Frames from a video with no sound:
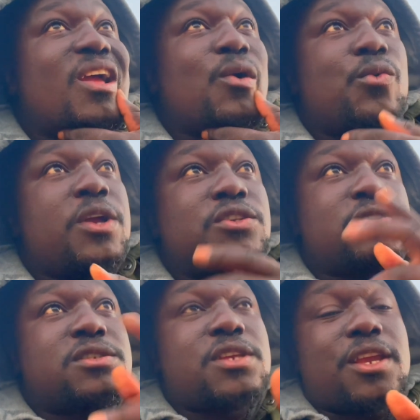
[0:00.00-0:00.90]
when you
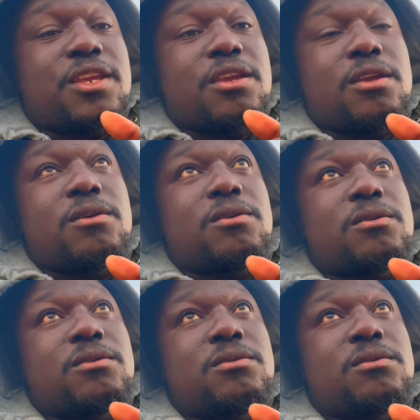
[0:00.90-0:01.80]
take care
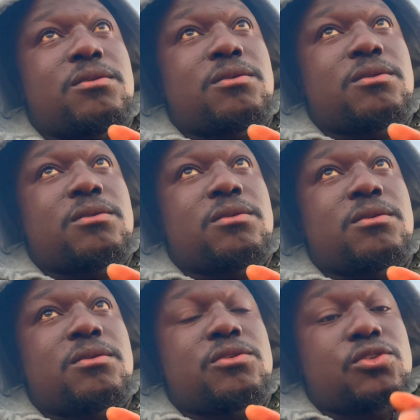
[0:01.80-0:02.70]
of
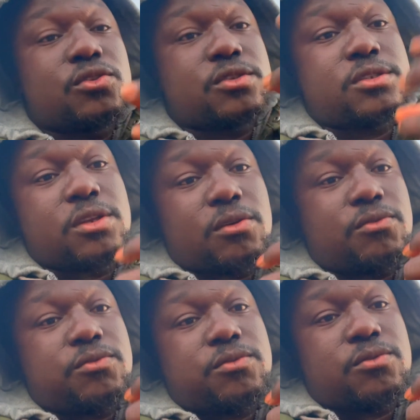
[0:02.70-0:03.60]

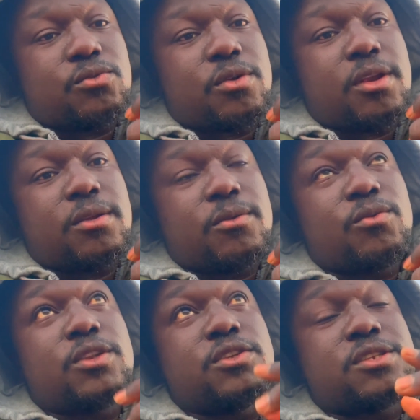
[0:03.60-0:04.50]
yourself, right?
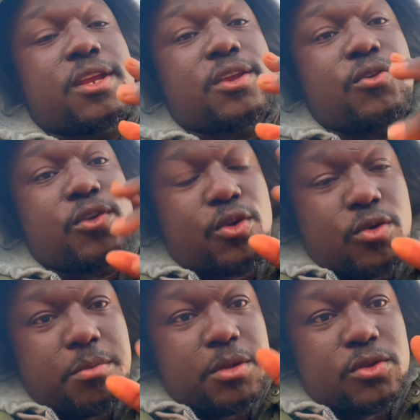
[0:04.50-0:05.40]
When you take care of your
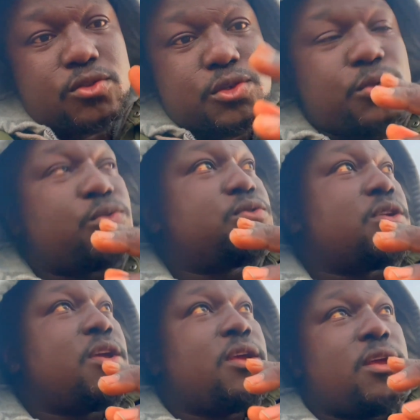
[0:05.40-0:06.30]
equipment, your tools,
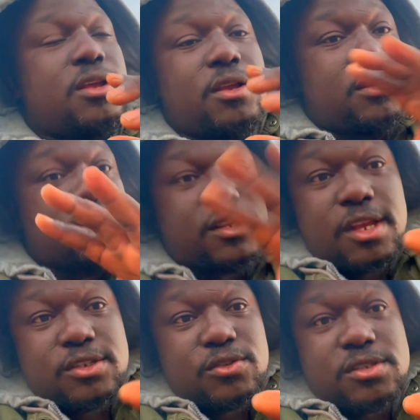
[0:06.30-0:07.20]
in this
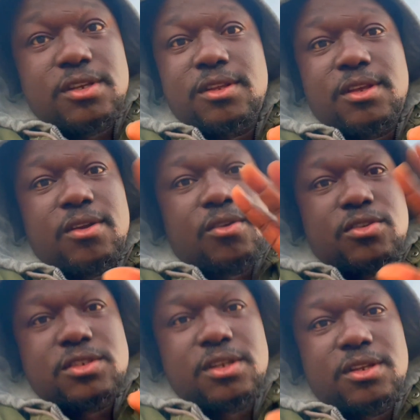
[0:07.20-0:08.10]
case, your CDL,
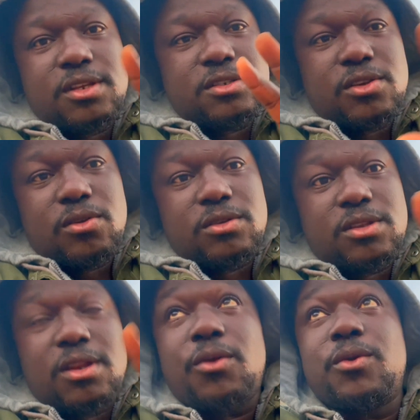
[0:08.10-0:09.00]
because CDL is the only
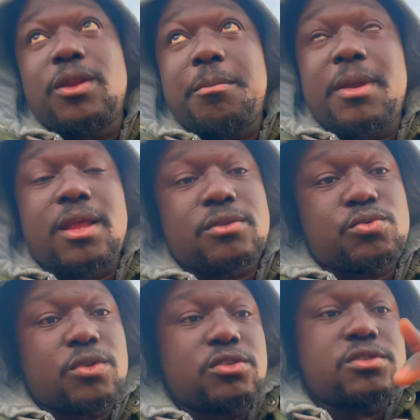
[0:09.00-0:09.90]
thing that really matters.
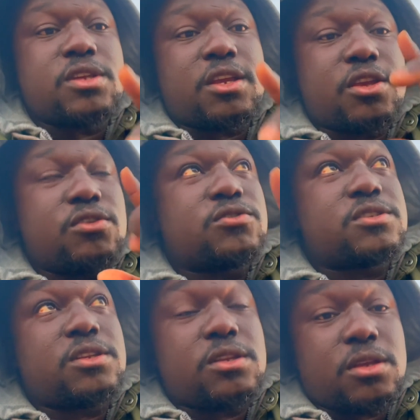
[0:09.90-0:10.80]
When you take care of your
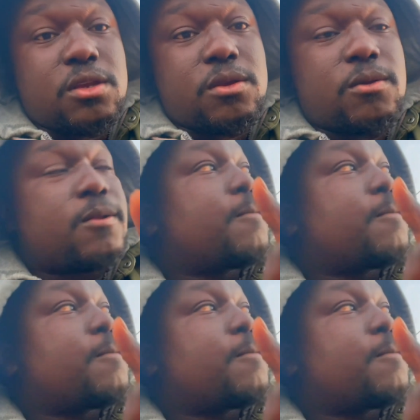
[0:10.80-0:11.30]
CDL,